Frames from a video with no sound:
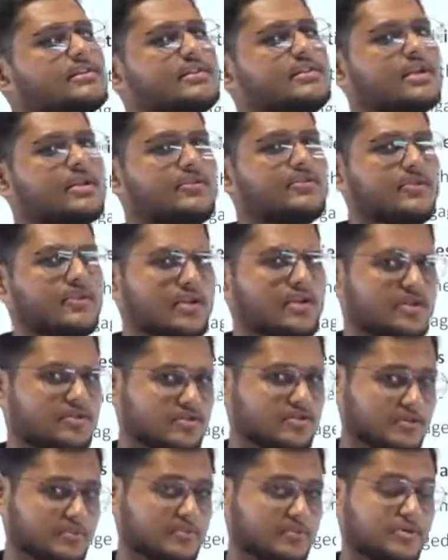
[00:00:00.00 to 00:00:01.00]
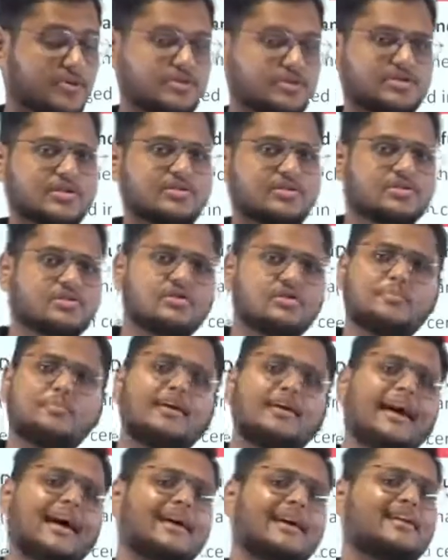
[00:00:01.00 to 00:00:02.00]
certification process should be
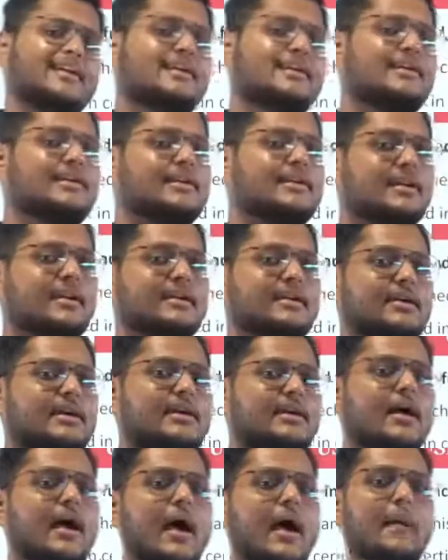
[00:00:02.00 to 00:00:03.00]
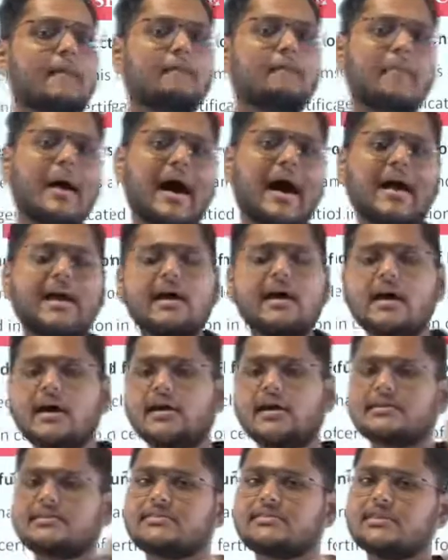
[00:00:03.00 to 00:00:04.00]
accredited by
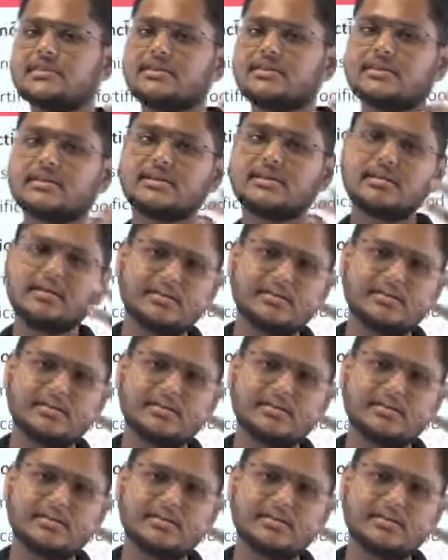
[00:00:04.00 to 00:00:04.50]
a certain